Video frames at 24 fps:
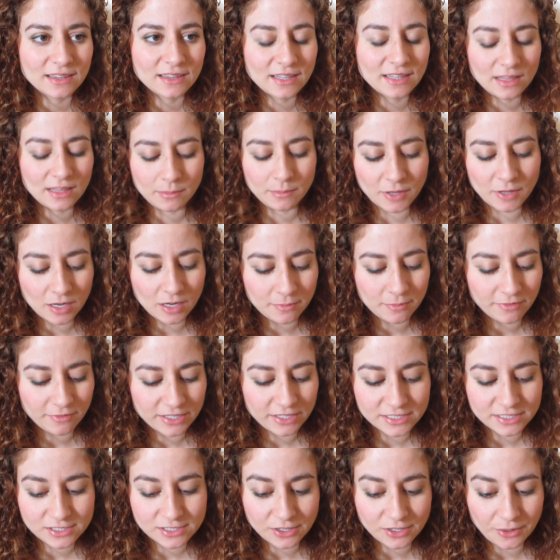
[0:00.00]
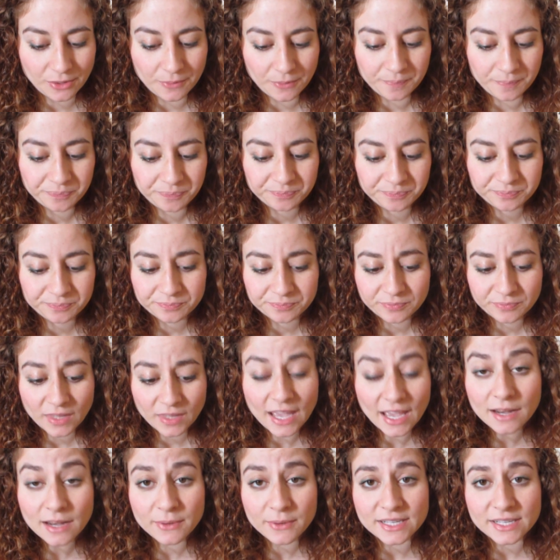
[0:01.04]
in the bottom of it, so.
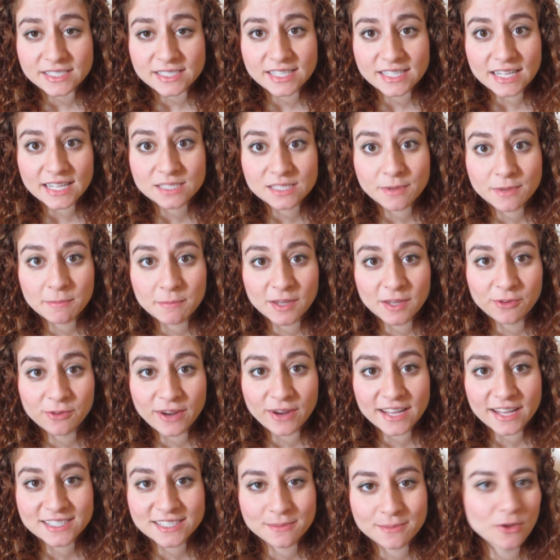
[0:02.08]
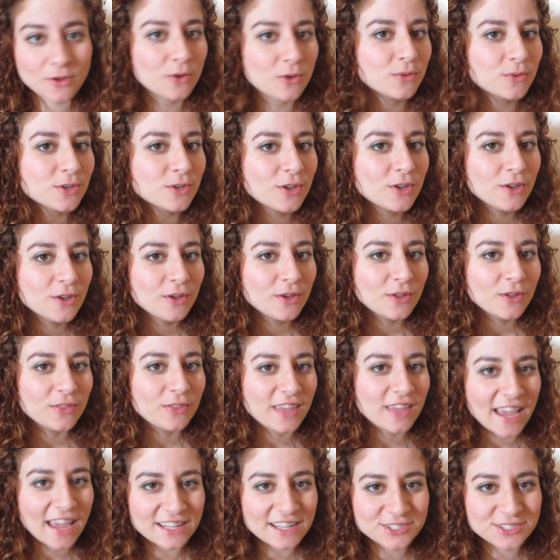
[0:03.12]
Anyways, that's my big rant about
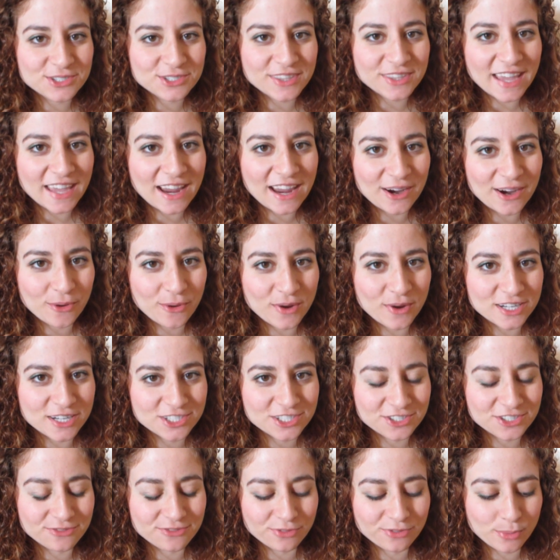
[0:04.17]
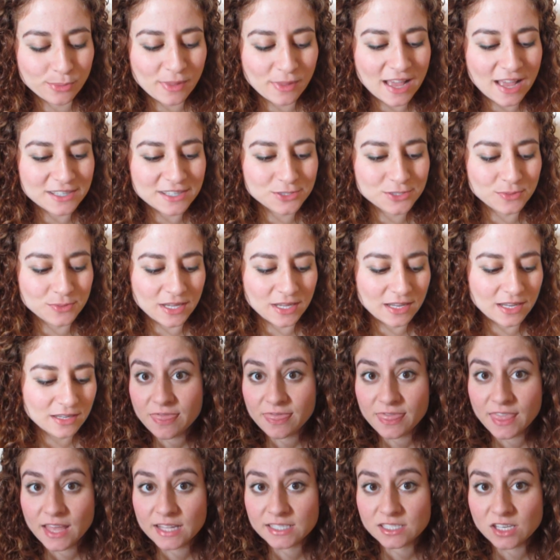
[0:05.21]
the answer to the hair question from last week.
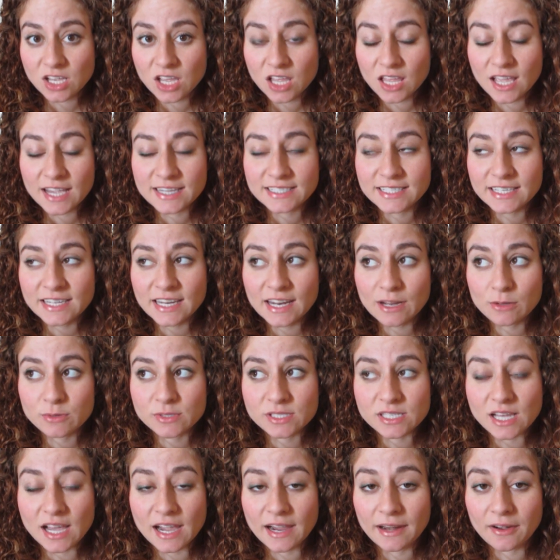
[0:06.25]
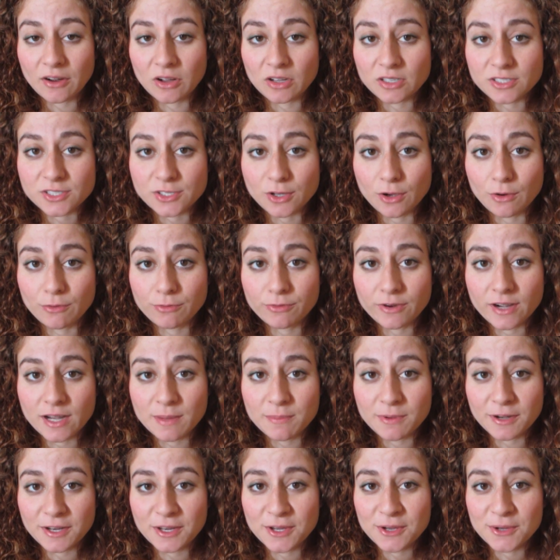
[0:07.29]
That's all. I did it outside also for
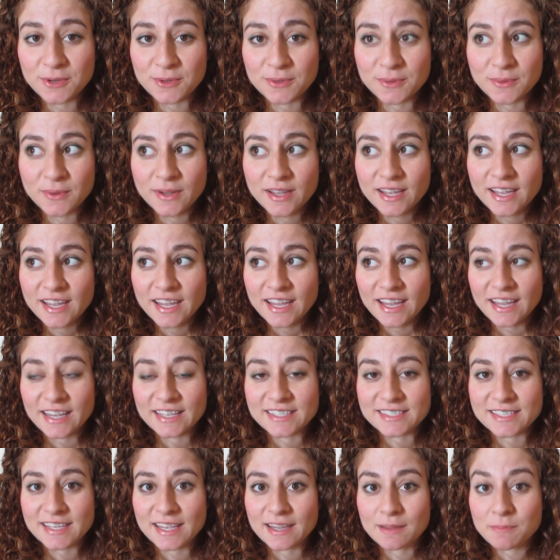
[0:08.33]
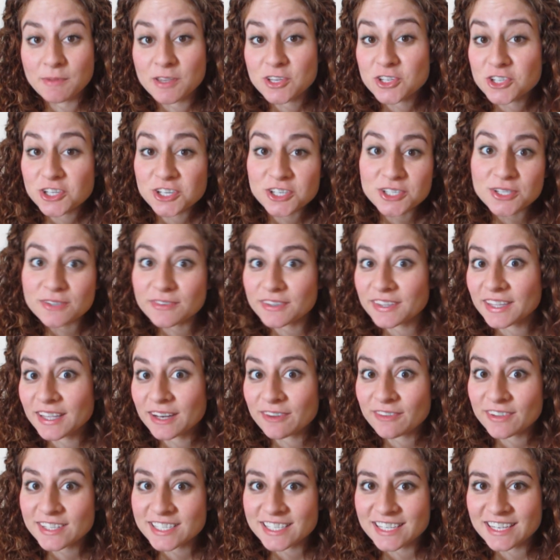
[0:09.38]
anybody who is like, make sure you do everything in
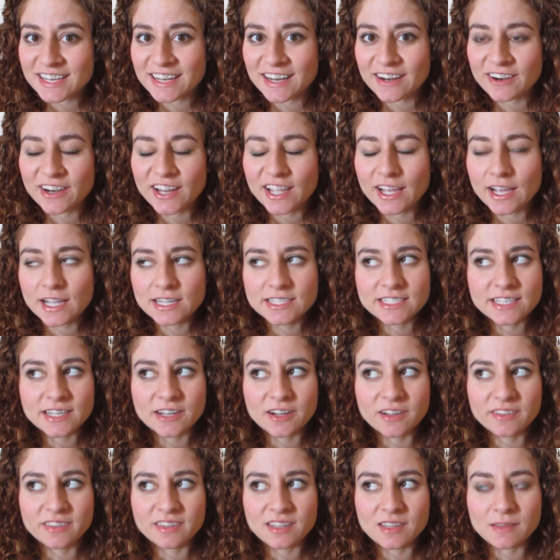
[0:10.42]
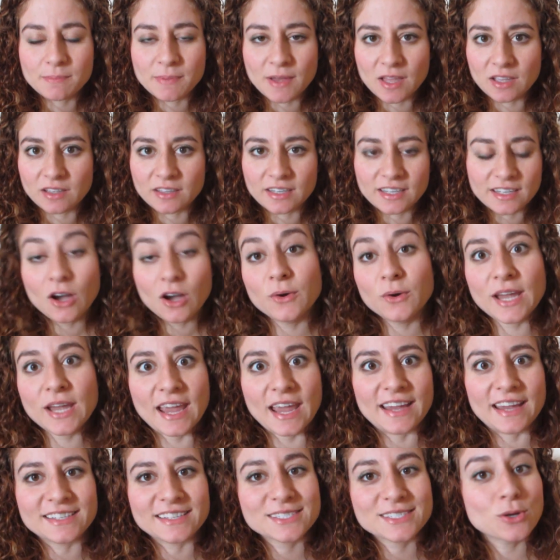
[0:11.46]
a ventilated area. I did it on the balcony.
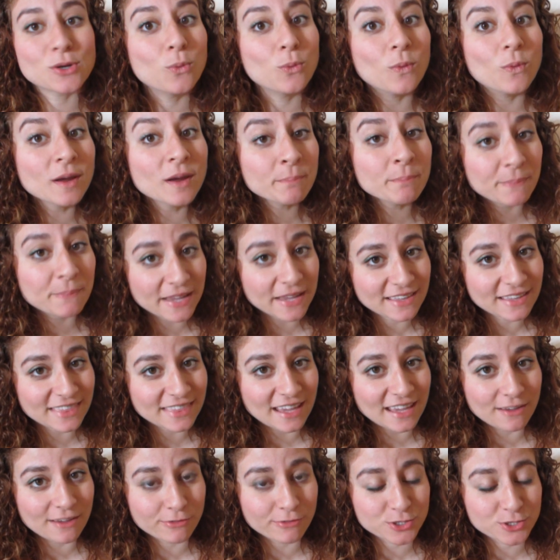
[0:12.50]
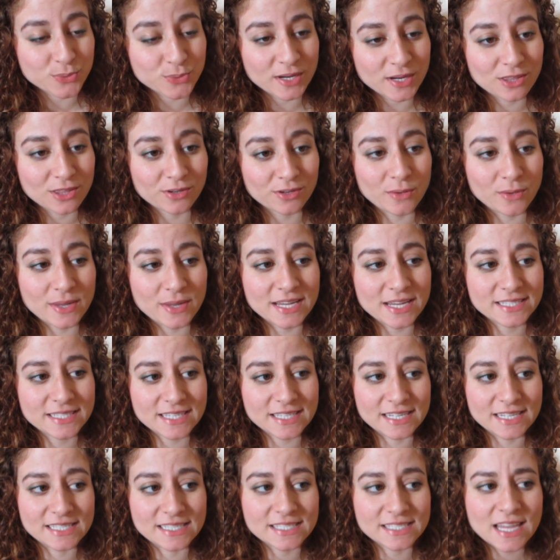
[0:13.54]
Okay, so one big thing for 23 weeks
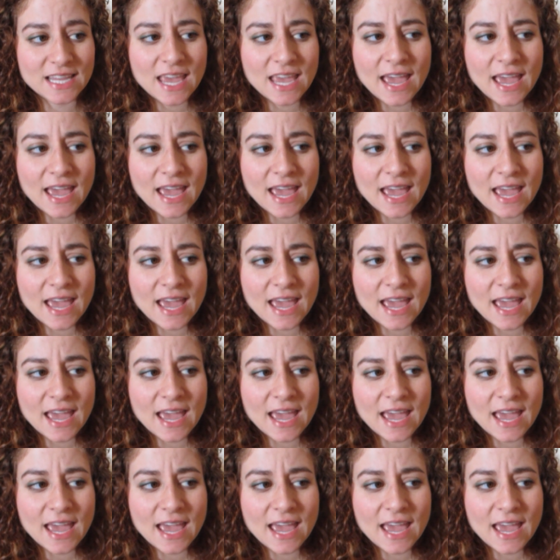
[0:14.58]
is